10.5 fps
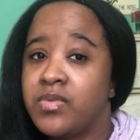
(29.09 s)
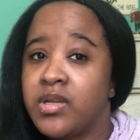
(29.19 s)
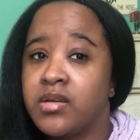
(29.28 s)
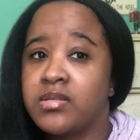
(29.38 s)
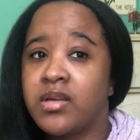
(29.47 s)

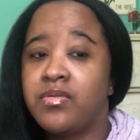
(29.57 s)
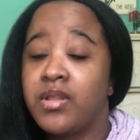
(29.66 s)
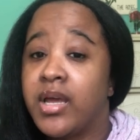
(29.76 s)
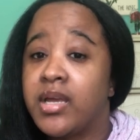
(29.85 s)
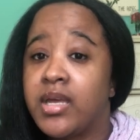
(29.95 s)
videos I
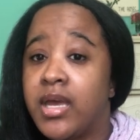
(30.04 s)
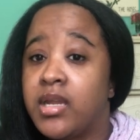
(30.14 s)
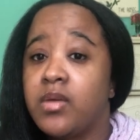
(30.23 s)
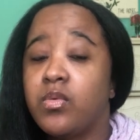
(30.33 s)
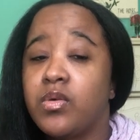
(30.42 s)
feel like
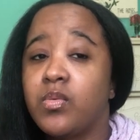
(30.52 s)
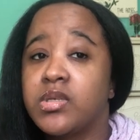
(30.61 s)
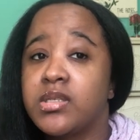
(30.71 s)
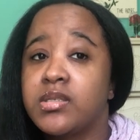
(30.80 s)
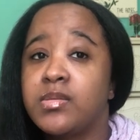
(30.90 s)
anyone
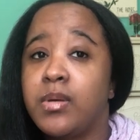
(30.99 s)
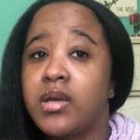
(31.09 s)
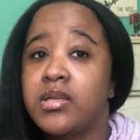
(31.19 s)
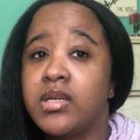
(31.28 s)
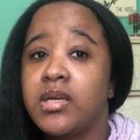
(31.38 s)
was
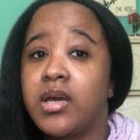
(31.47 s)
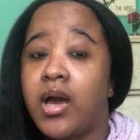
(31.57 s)
expecting.